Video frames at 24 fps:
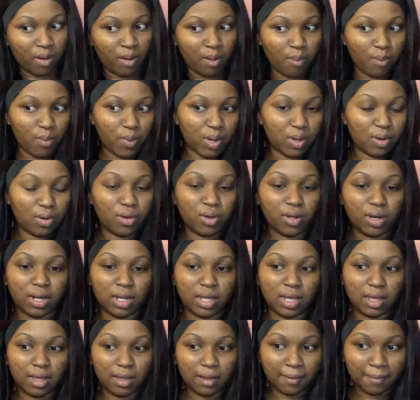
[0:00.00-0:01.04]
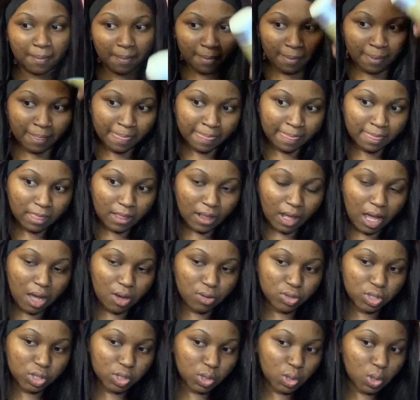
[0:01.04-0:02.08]
Moilore,
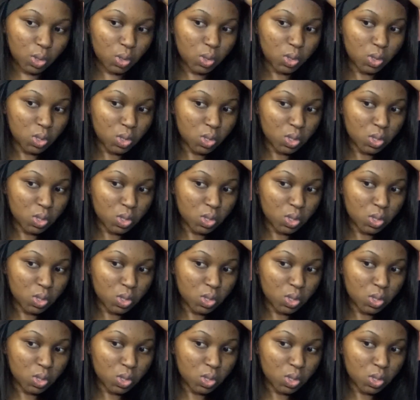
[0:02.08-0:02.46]
Ausho,